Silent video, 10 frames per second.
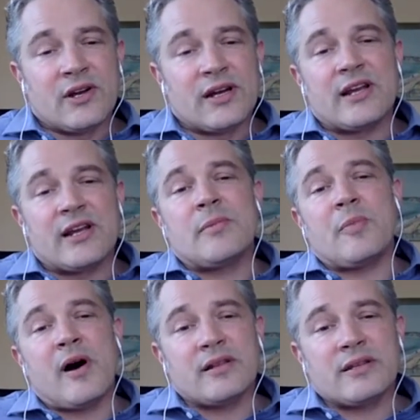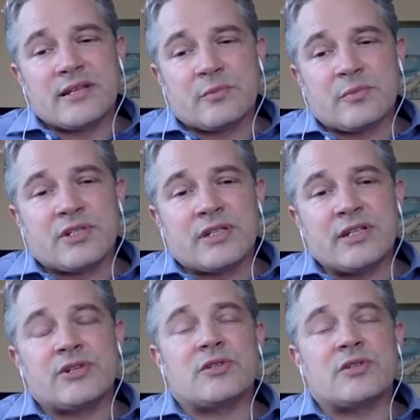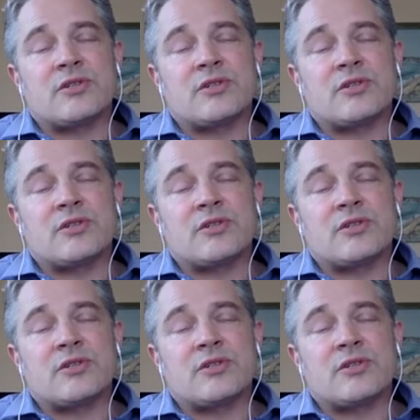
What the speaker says: They're going to hear about policies and procedures,